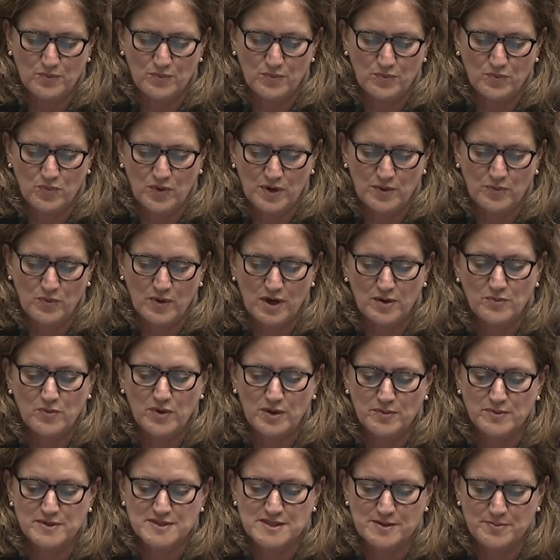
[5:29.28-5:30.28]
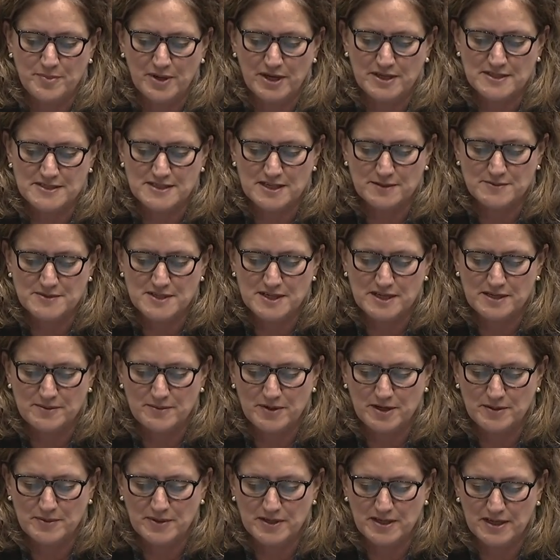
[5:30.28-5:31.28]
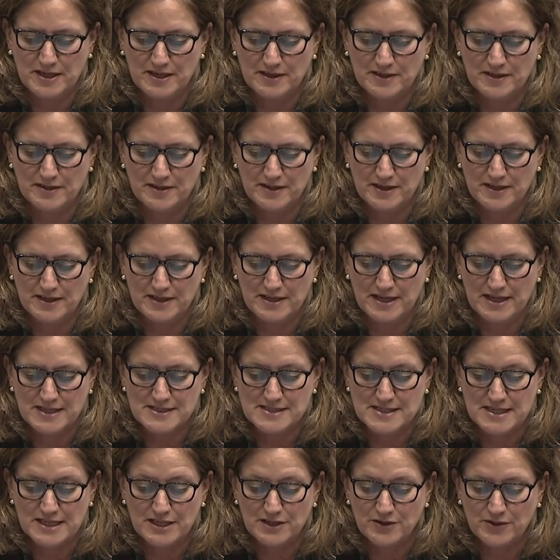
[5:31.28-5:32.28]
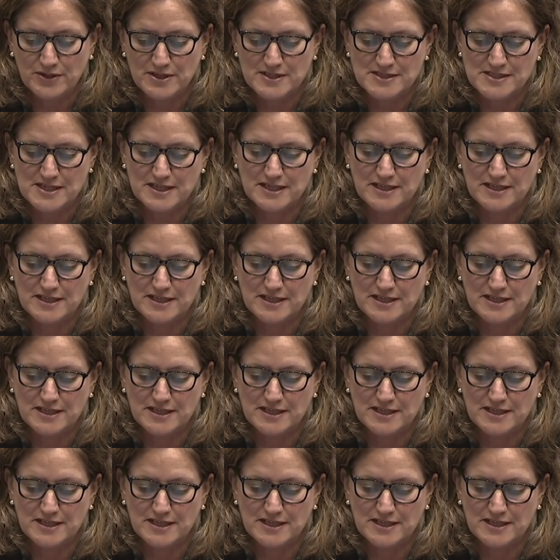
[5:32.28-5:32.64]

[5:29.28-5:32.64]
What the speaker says: when was the PAT subsidy maybe last increased,